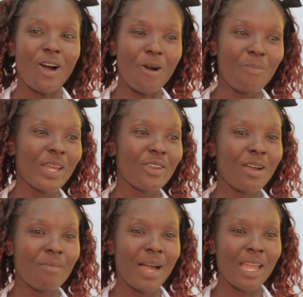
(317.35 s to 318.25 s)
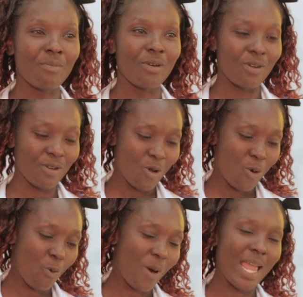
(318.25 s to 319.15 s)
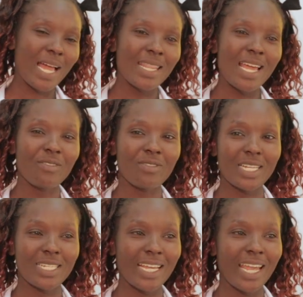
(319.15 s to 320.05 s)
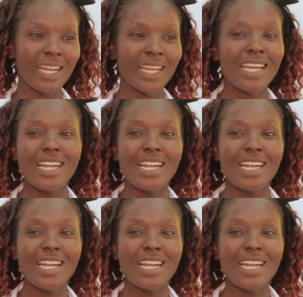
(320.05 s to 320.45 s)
Open your Bible where they have written